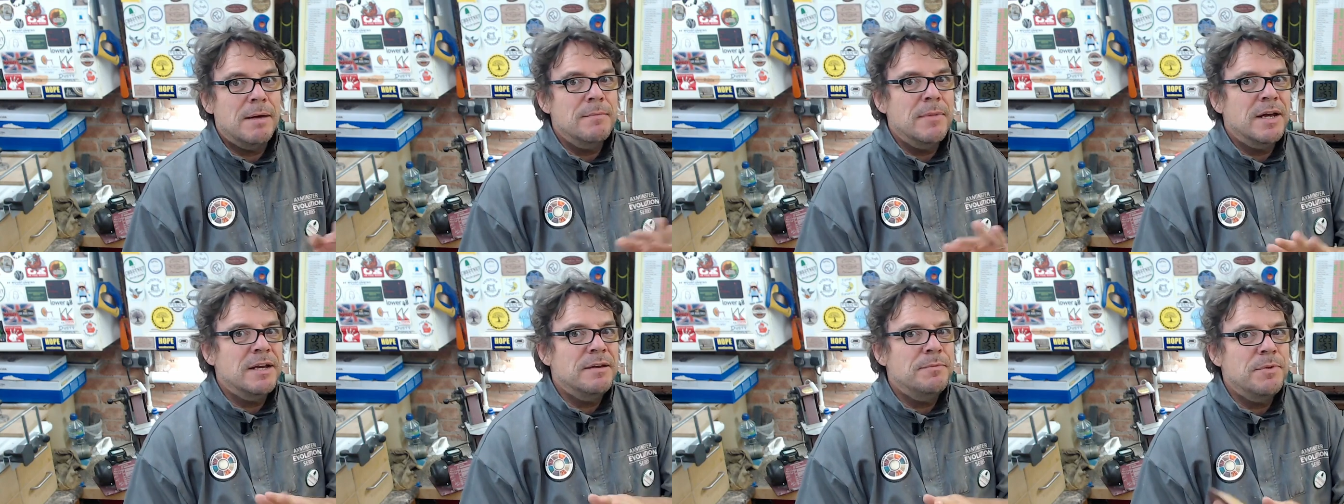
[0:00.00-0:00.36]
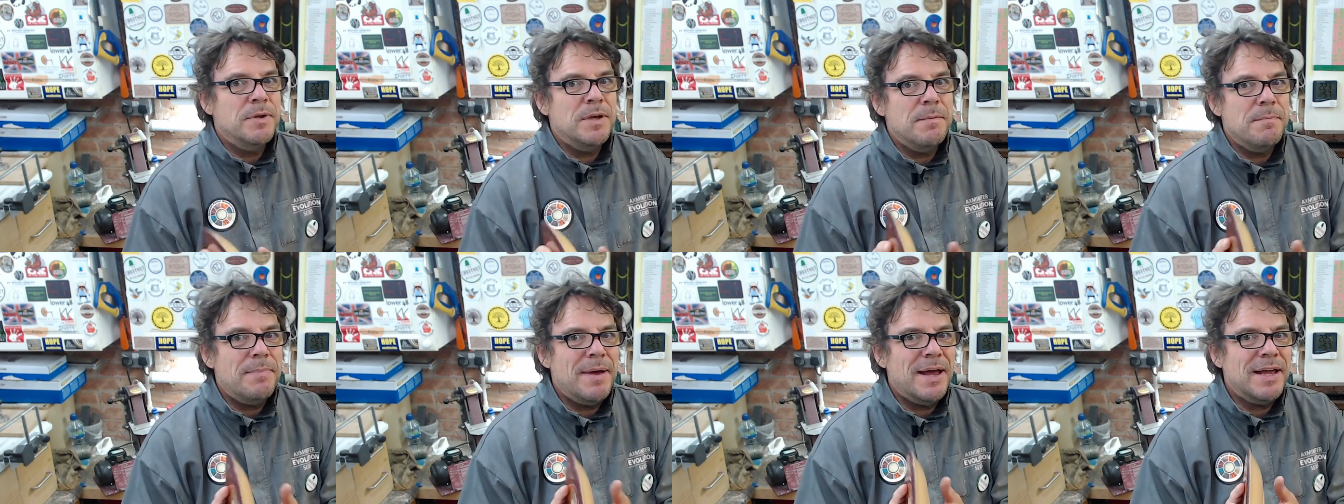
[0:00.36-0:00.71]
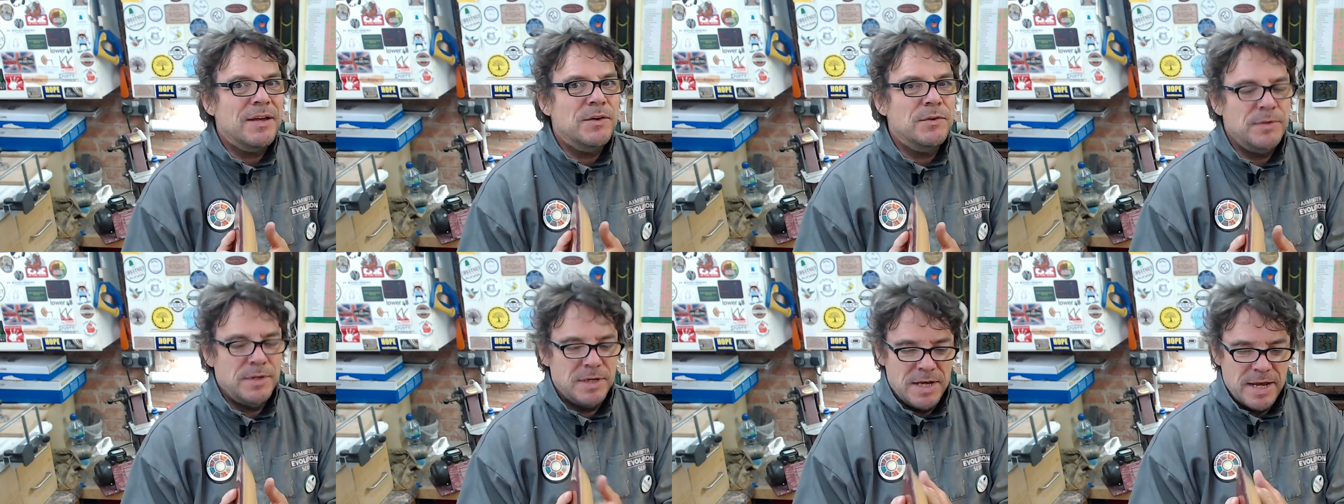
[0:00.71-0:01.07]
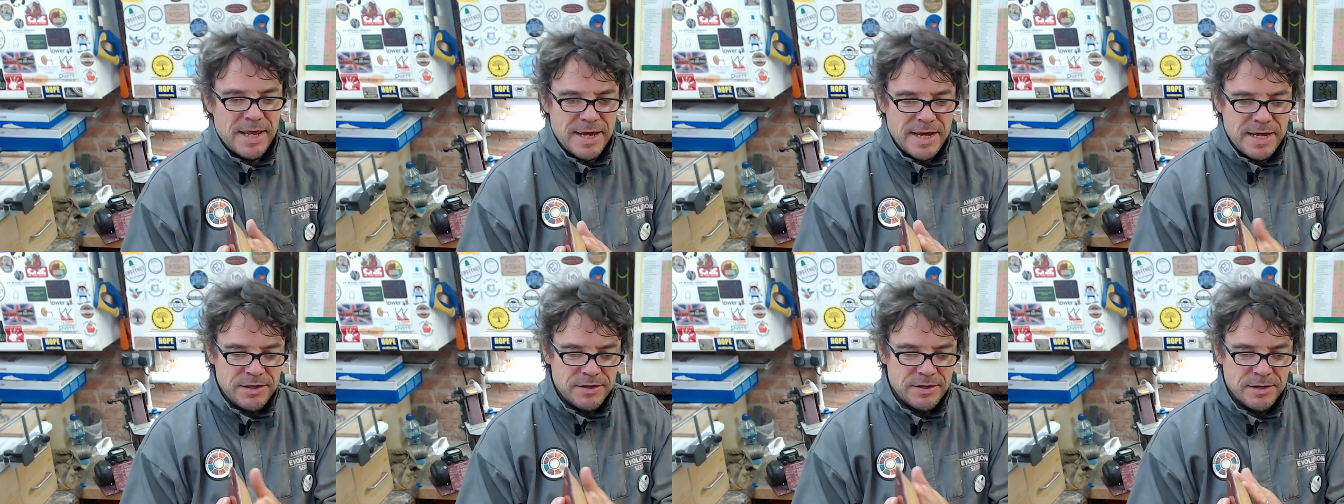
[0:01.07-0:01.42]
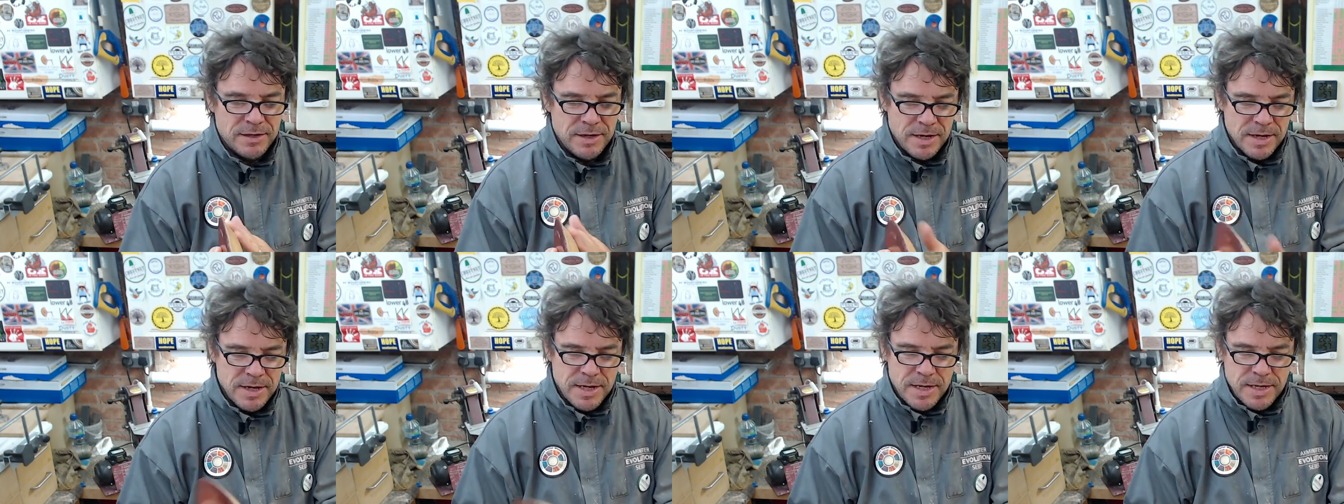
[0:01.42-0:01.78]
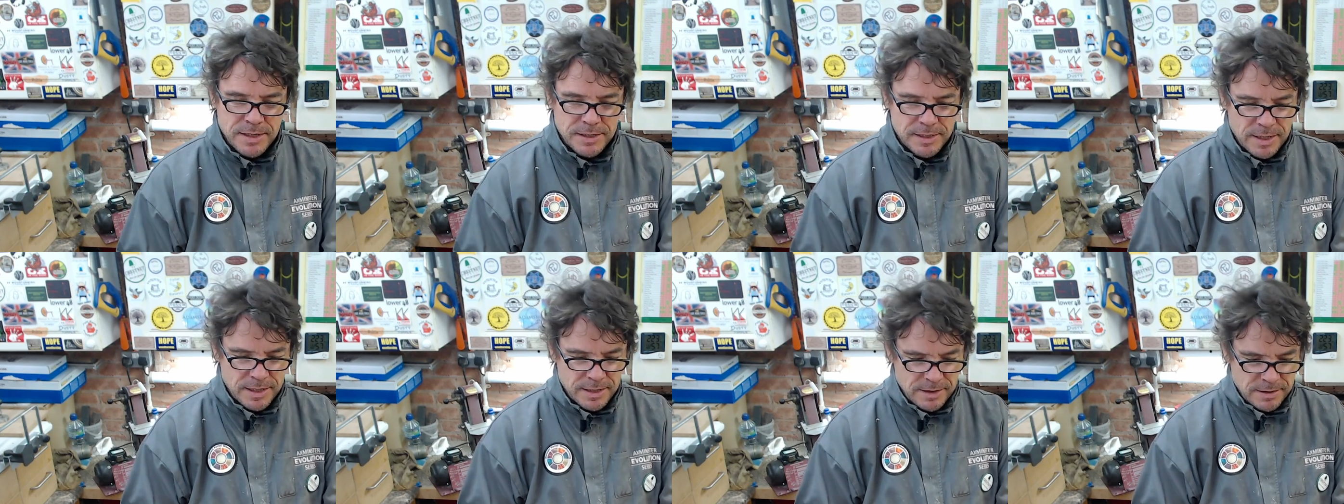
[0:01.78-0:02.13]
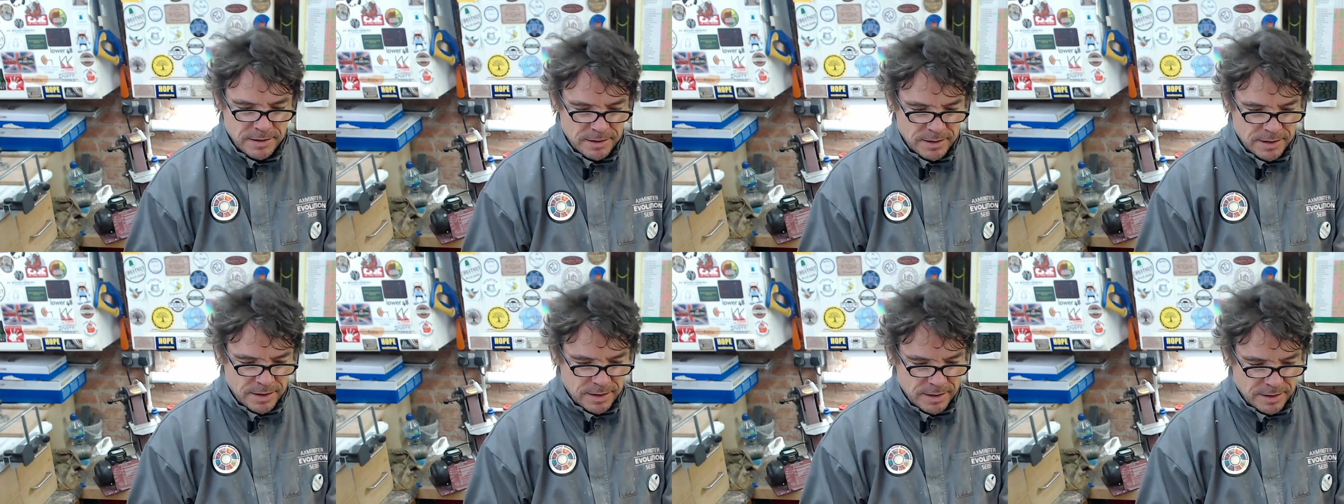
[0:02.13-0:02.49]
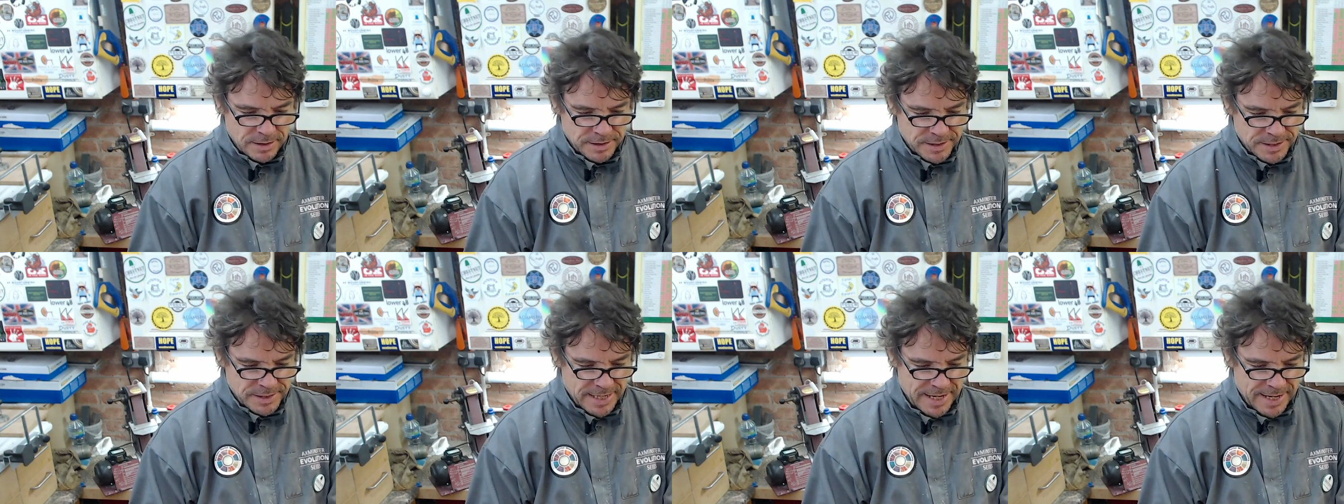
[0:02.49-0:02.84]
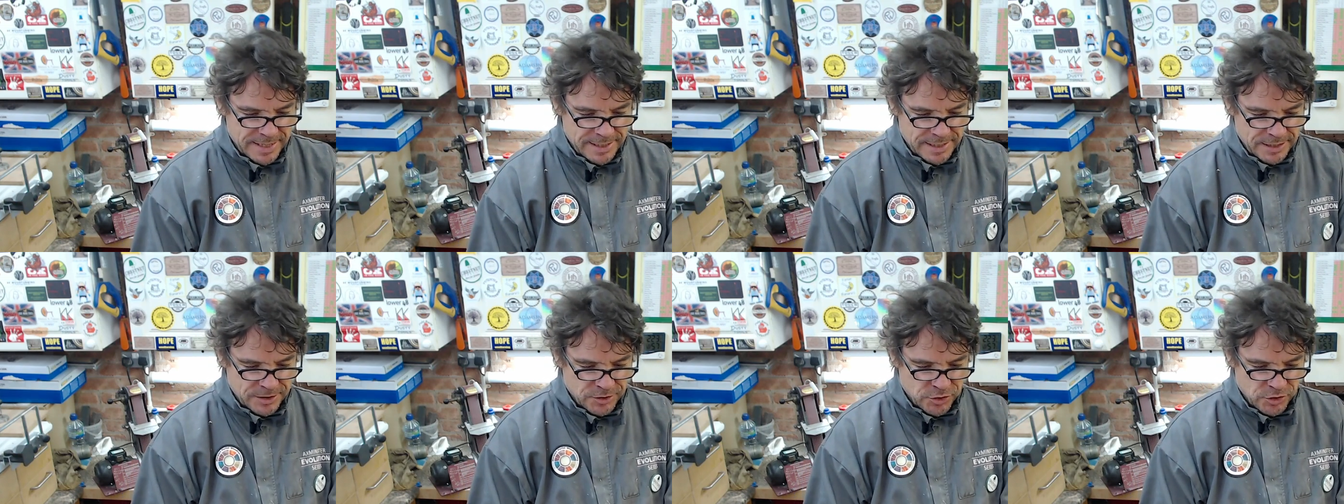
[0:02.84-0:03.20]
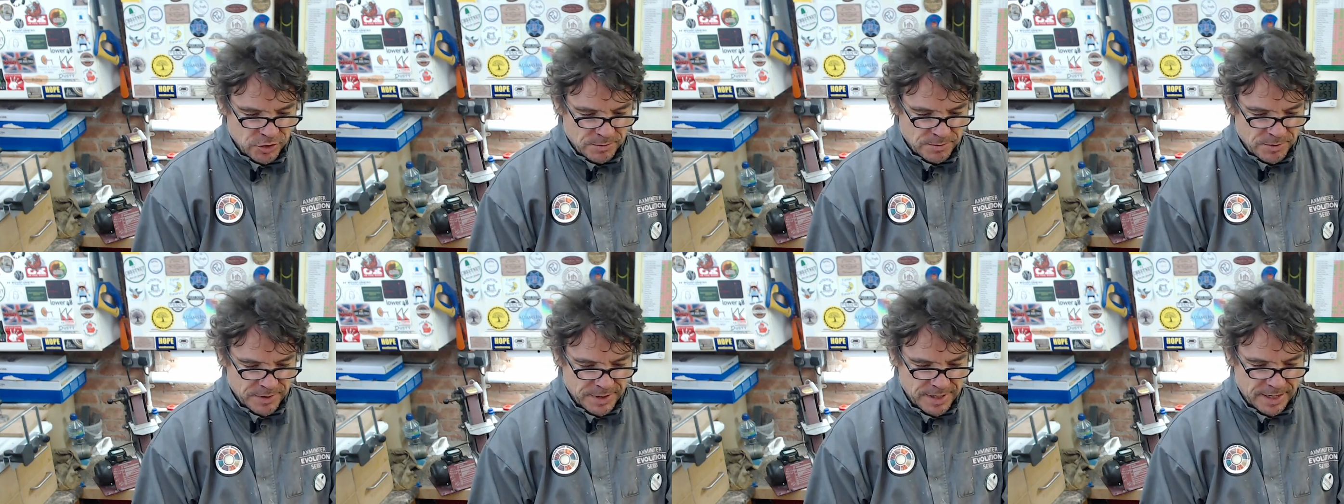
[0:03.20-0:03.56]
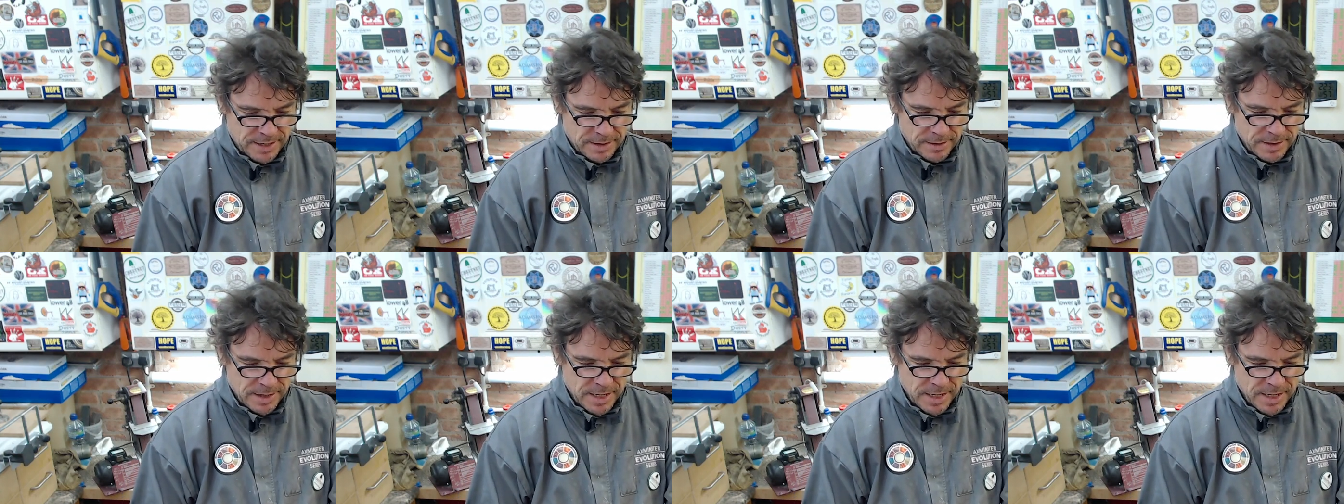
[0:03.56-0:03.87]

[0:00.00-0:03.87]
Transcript: I might have put it back on the lathe and done a, a sanding job on it.